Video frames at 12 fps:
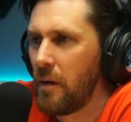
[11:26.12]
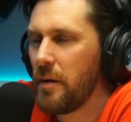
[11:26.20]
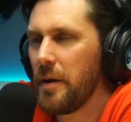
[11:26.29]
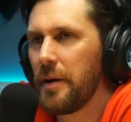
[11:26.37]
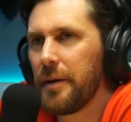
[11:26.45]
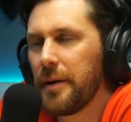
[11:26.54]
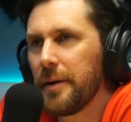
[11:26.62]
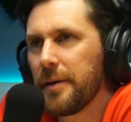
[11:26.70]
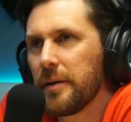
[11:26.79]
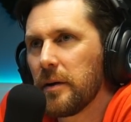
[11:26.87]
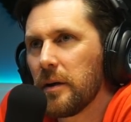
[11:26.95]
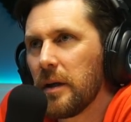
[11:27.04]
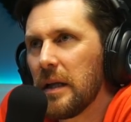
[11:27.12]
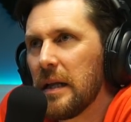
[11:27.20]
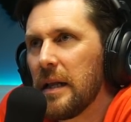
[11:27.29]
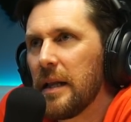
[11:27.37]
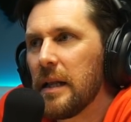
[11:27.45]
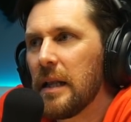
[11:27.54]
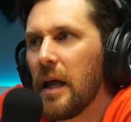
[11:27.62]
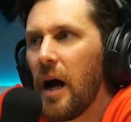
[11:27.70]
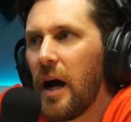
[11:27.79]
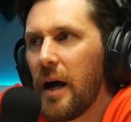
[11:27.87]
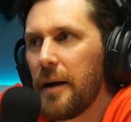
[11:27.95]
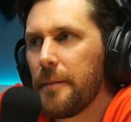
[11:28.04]
But we were, we've already done
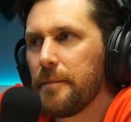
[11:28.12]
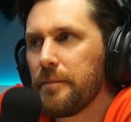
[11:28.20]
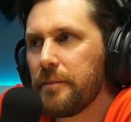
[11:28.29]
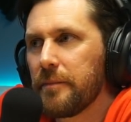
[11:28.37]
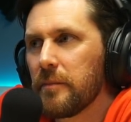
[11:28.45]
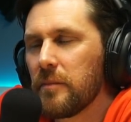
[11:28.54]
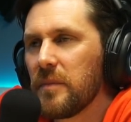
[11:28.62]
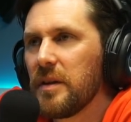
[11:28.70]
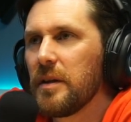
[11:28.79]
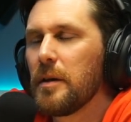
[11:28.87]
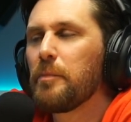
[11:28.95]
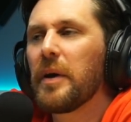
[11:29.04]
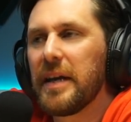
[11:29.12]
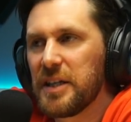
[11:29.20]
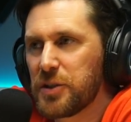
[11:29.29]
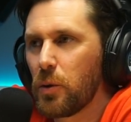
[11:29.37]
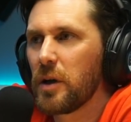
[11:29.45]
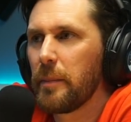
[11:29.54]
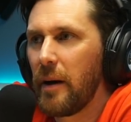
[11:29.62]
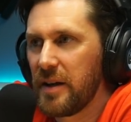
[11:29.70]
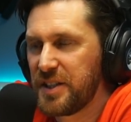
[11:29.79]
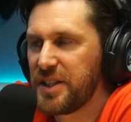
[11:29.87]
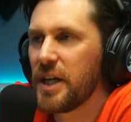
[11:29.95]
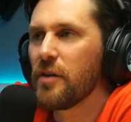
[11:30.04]
ghost hunting stuff, haven't we? Yeah, but he's talking about a
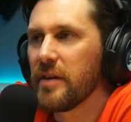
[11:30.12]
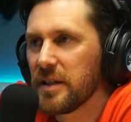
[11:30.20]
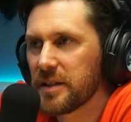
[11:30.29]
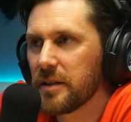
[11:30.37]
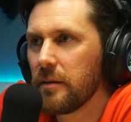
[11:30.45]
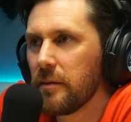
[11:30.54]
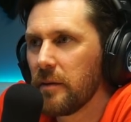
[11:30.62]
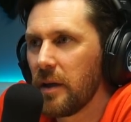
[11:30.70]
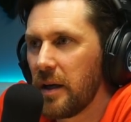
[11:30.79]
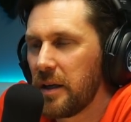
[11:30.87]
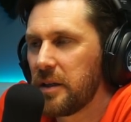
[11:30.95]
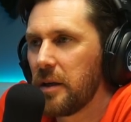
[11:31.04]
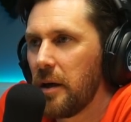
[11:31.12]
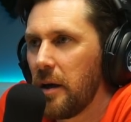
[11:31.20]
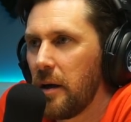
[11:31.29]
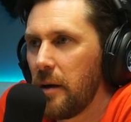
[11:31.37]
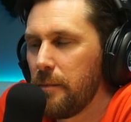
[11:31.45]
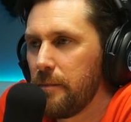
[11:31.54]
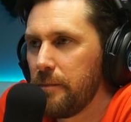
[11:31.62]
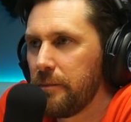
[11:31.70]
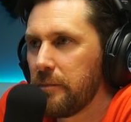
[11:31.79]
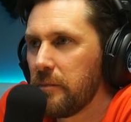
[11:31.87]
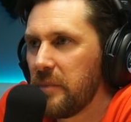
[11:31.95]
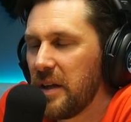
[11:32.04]
series, like um,
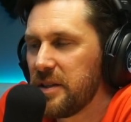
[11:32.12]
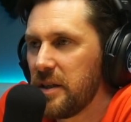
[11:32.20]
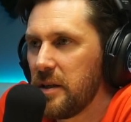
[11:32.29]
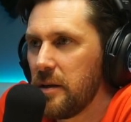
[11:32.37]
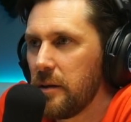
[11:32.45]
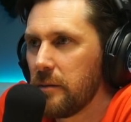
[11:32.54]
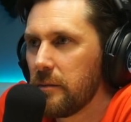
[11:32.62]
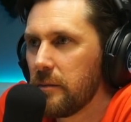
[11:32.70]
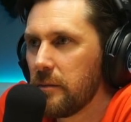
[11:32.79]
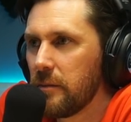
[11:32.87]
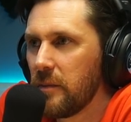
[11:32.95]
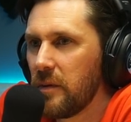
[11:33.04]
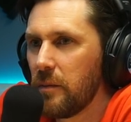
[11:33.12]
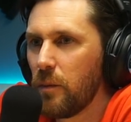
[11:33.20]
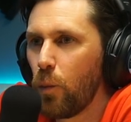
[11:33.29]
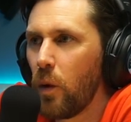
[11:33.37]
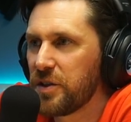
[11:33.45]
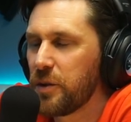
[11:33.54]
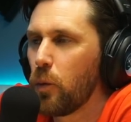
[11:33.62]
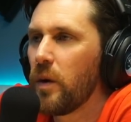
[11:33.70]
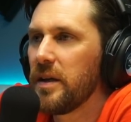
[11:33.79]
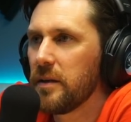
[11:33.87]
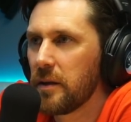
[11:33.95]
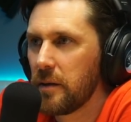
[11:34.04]
Betty once a
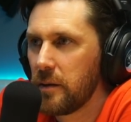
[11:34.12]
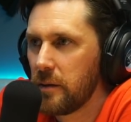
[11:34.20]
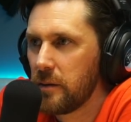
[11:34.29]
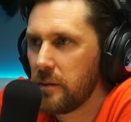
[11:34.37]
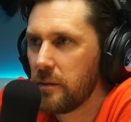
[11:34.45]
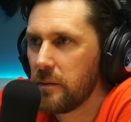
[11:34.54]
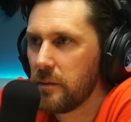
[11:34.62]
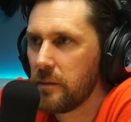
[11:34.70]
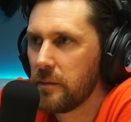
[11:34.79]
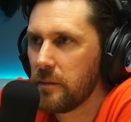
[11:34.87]
week. Right.